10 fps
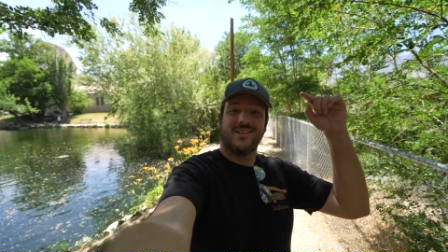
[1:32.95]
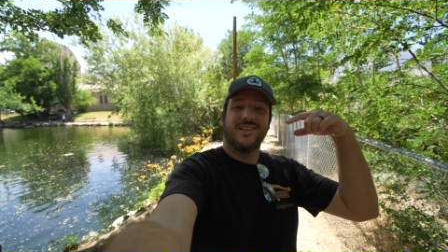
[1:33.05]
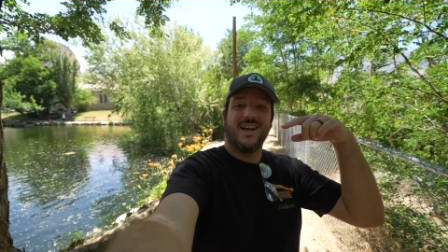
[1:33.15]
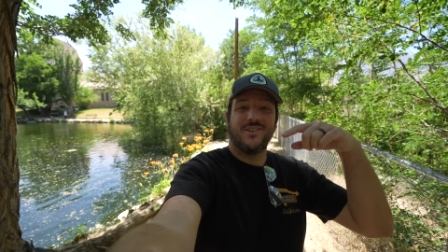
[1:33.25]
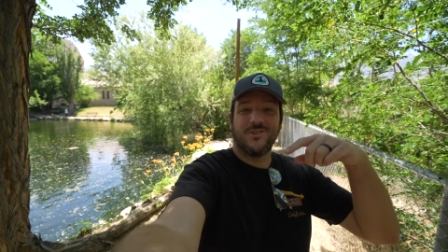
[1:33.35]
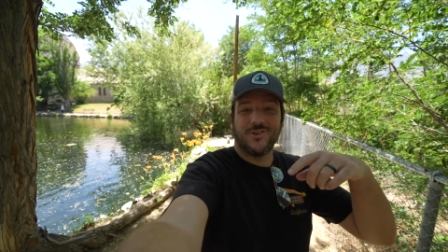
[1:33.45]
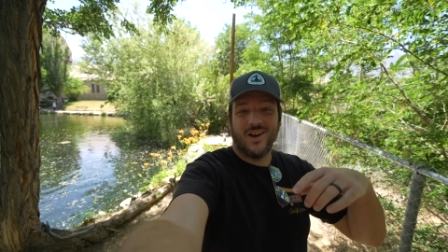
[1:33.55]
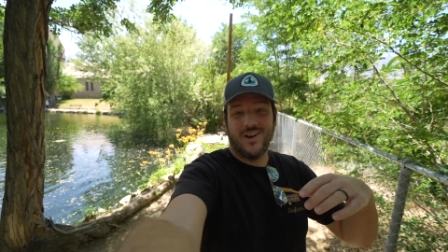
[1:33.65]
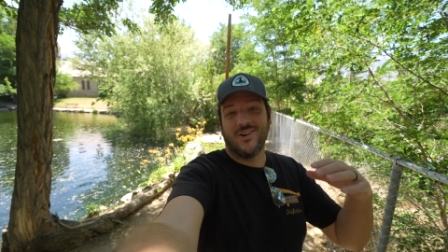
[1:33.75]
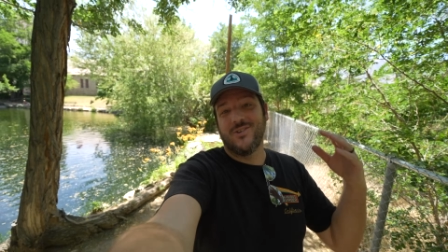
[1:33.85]
There's a nice
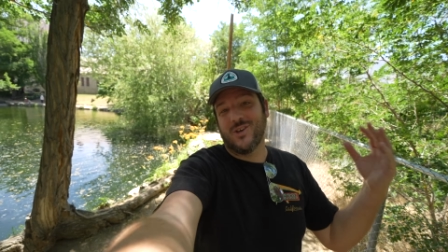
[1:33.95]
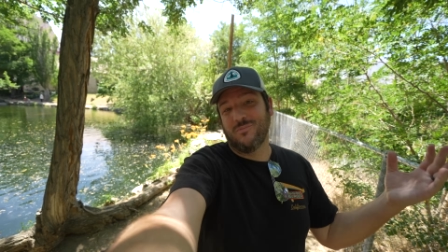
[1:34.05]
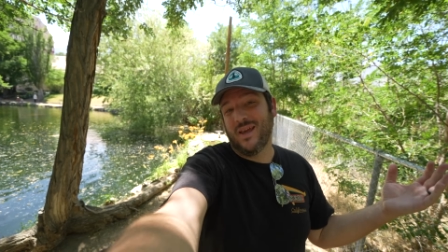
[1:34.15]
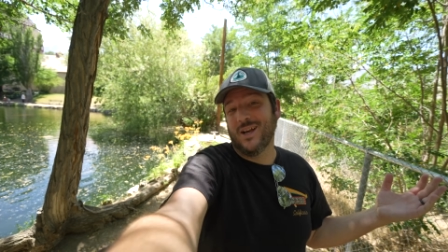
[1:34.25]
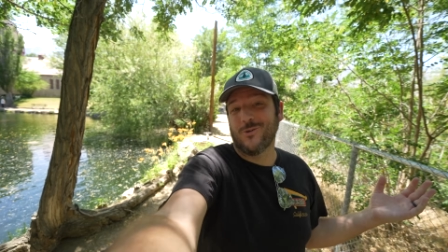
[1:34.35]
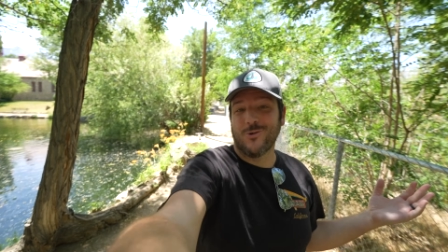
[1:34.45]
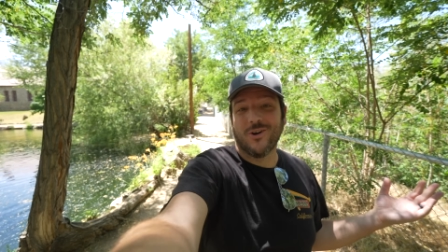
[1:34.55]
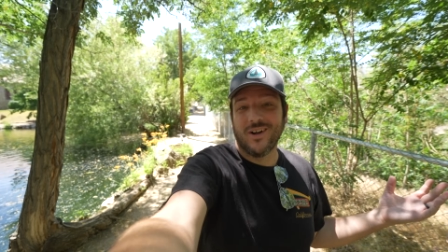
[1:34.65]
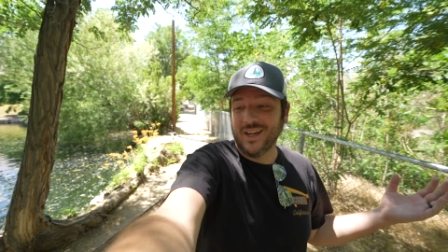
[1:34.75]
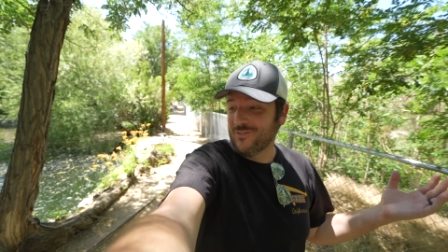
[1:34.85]
trail. You can pay a
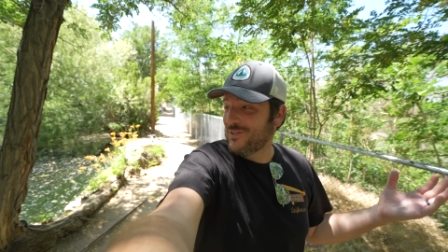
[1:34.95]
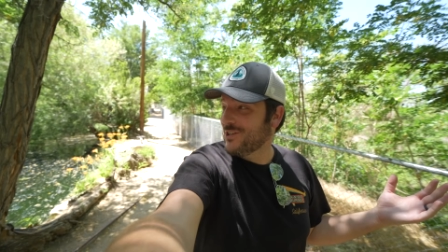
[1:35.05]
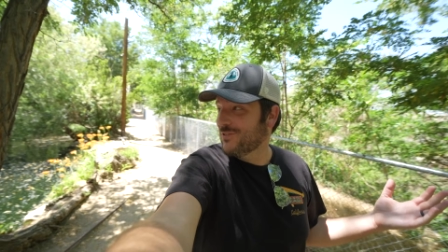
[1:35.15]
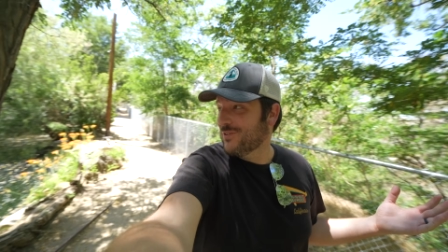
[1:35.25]
quarter to get fish